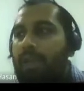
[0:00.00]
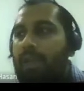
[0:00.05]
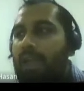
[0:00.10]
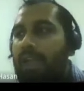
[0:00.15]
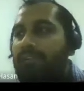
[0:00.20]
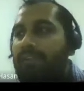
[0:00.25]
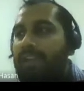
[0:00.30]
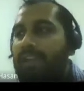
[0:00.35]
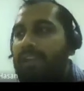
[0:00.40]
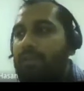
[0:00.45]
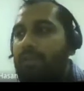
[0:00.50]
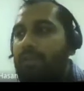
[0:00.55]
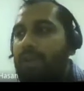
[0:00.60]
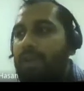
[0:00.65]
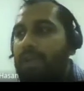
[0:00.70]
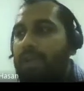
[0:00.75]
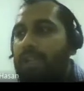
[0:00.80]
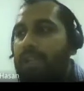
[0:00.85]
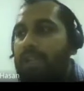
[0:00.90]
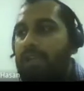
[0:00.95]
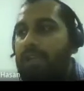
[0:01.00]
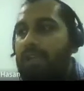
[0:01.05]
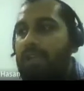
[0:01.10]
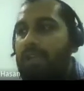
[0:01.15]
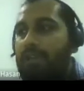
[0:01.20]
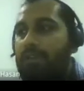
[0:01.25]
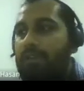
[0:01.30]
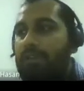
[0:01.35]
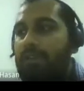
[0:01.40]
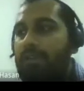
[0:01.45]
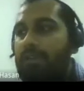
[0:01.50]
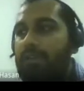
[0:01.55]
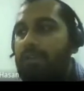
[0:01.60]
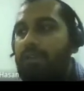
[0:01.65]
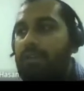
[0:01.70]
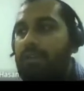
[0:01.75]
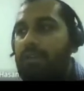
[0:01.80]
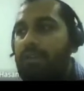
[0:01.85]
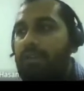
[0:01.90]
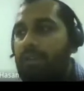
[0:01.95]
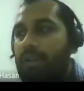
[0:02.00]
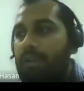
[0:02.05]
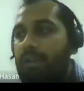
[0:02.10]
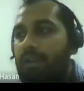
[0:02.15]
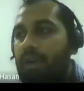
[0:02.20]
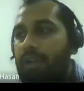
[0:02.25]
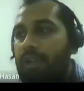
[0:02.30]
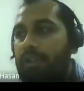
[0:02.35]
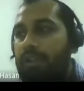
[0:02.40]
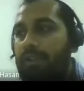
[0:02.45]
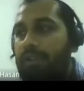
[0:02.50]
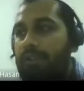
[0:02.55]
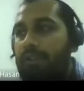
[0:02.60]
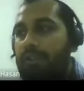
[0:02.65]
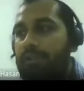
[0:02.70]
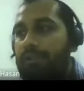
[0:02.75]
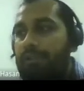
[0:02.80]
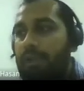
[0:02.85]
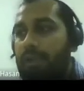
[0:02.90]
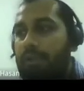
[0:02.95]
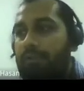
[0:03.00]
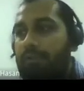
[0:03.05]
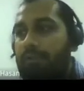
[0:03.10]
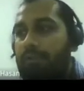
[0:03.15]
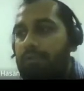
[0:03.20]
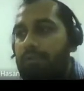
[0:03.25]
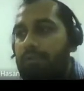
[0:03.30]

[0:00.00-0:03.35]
And when you are here, you can order this instruction.